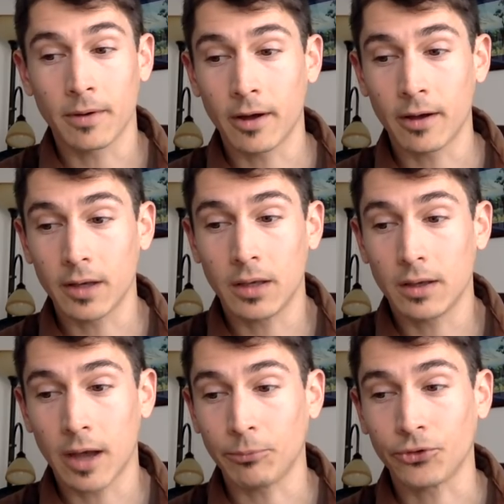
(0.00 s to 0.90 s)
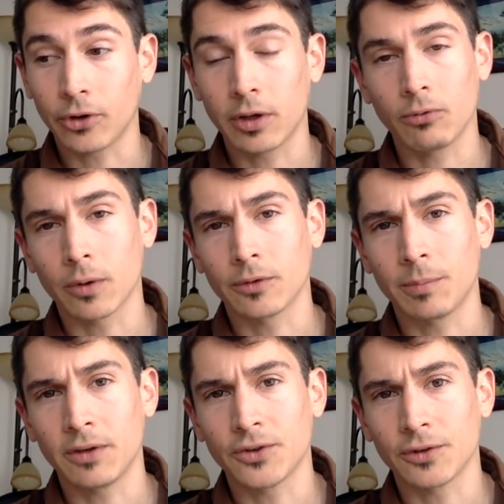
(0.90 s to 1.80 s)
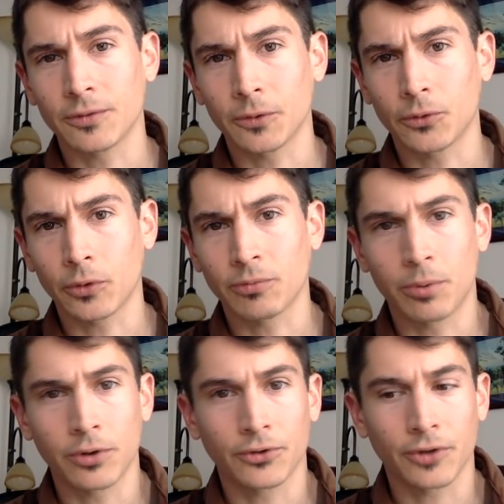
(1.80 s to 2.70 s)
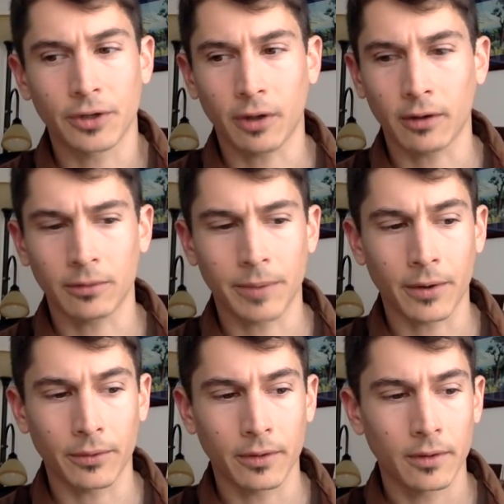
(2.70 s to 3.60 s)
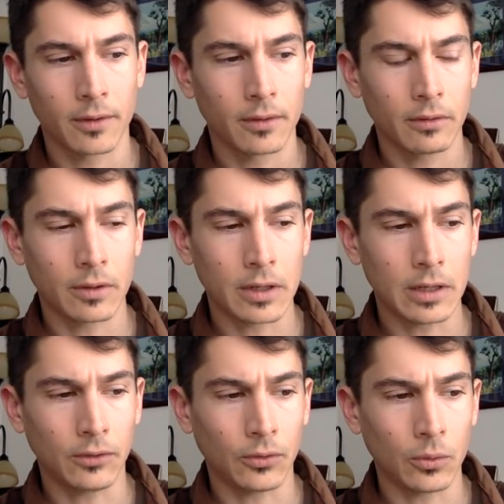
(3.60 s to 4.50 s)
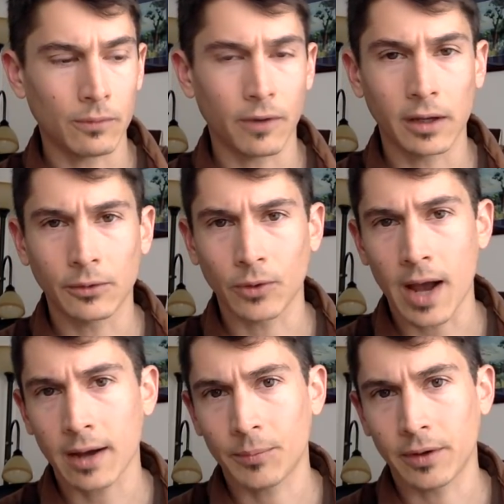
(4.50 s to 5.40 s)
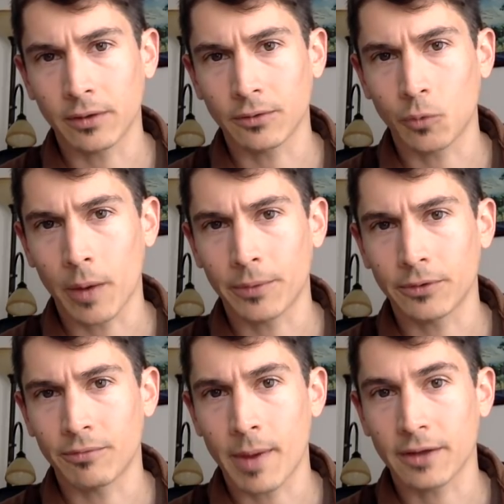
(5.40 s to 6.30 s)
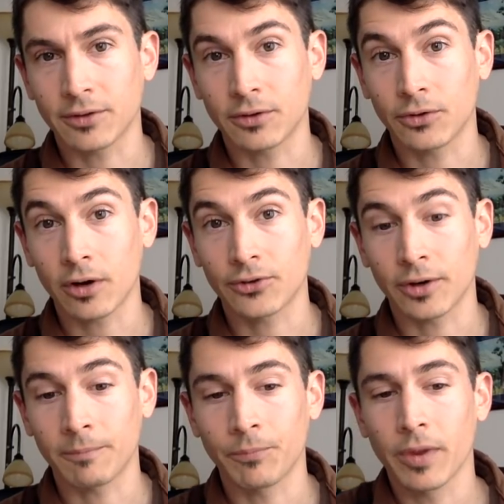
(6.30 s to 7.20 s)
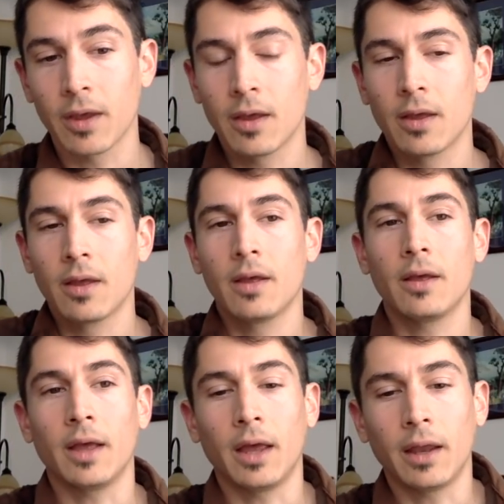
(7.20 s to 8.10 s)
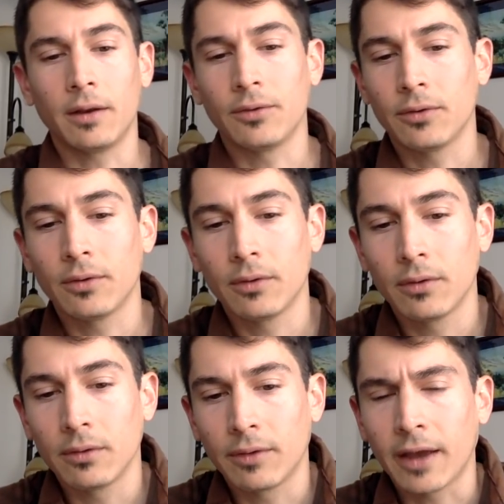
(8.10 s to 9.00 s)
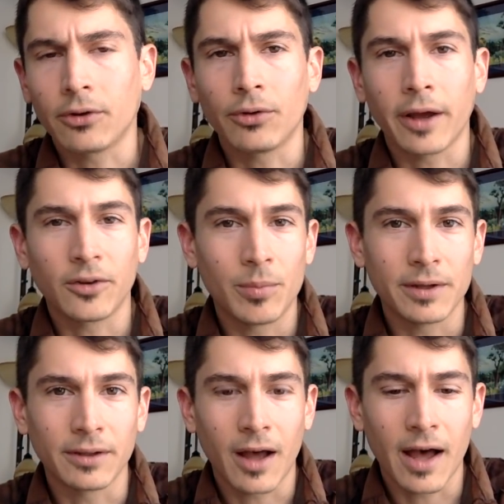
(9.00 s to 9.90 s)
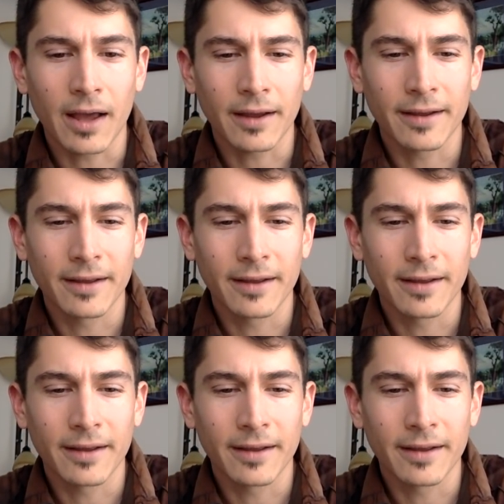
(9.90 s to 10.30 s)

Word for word: uh, he I'm sure he wrote speeches for George Bush that talked about the need to invade Iraq because of weapons of mass destruction, and that turned out to be a lie.